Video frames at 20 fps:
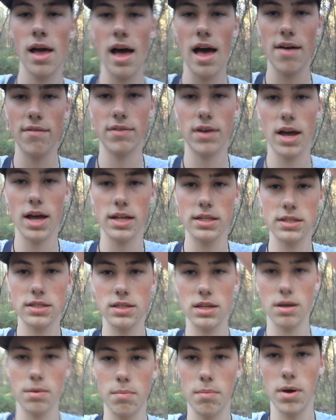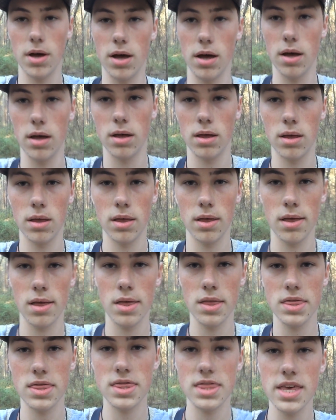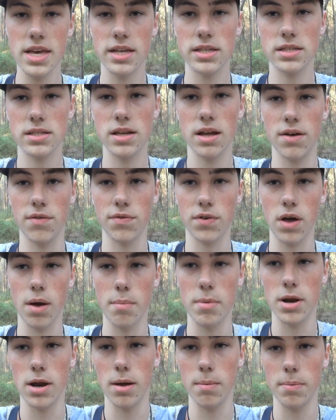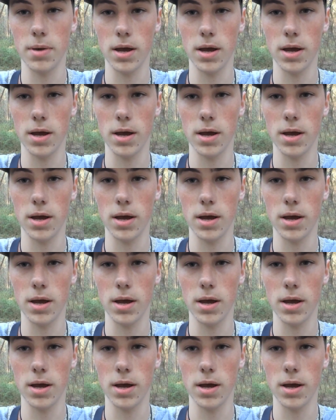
I've got some thick stuff coming up